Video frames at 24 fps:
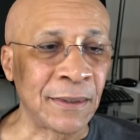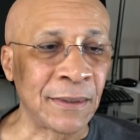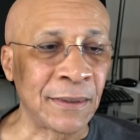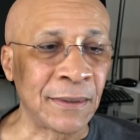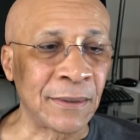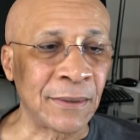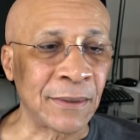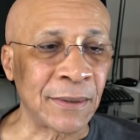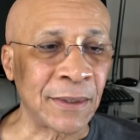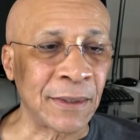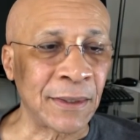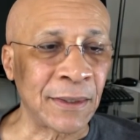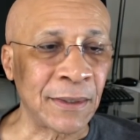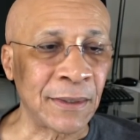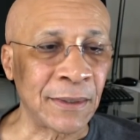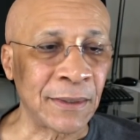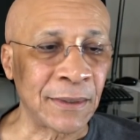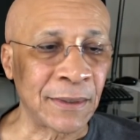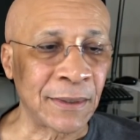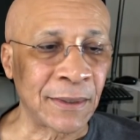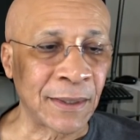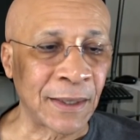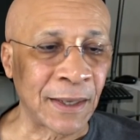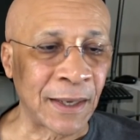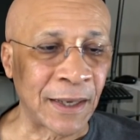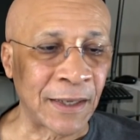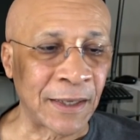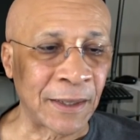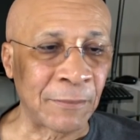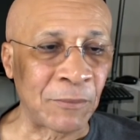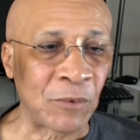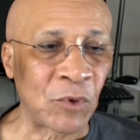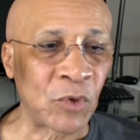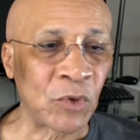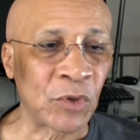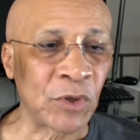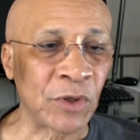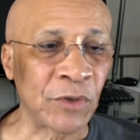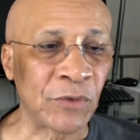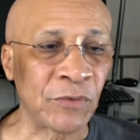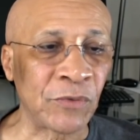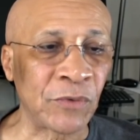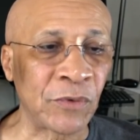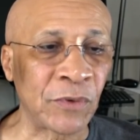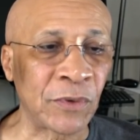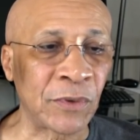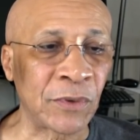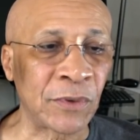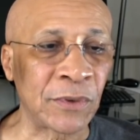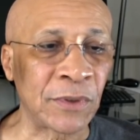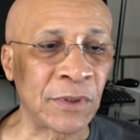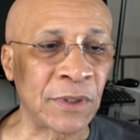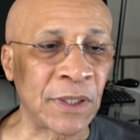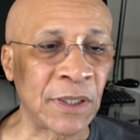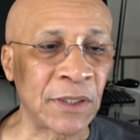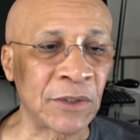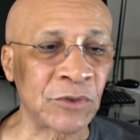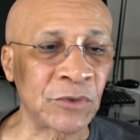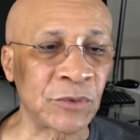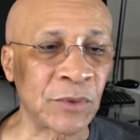Okay. I am looking for the next